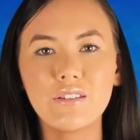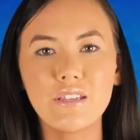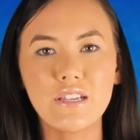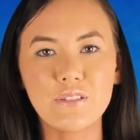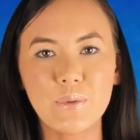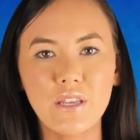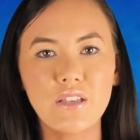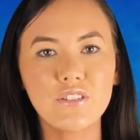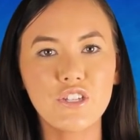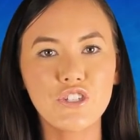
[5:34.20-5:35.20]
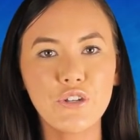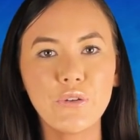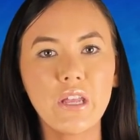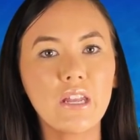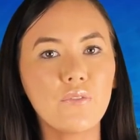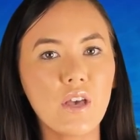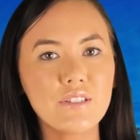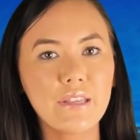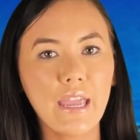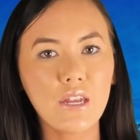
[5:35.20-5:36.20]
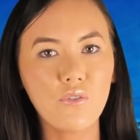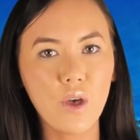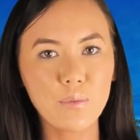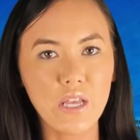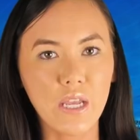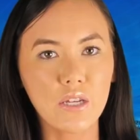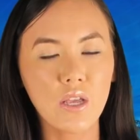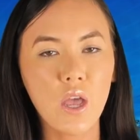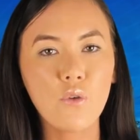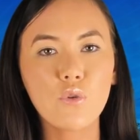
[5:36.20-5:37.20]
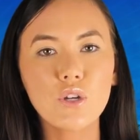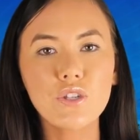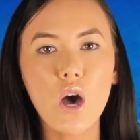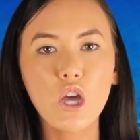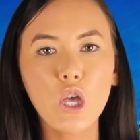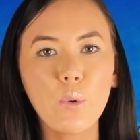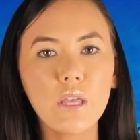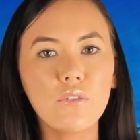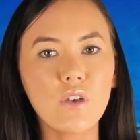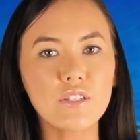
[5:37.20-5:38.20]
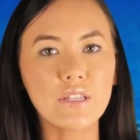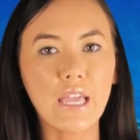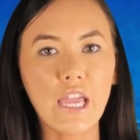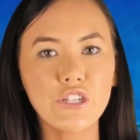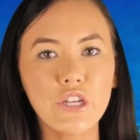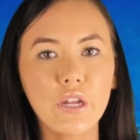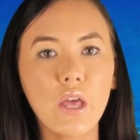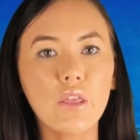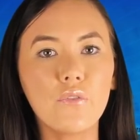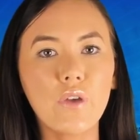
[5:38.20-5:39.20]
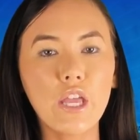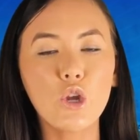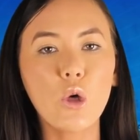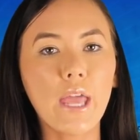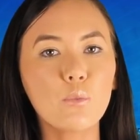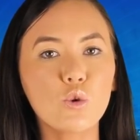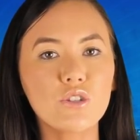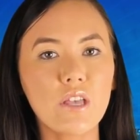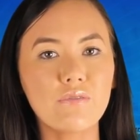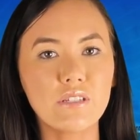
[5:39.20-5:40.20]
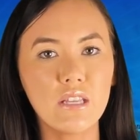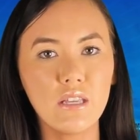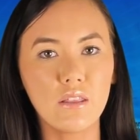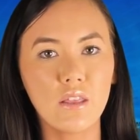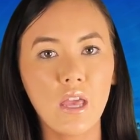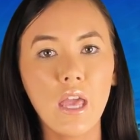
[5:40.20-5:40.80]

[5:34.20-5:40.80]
N T S B has issued an investigative update for its ongoing investigation of the fatal April seventeenth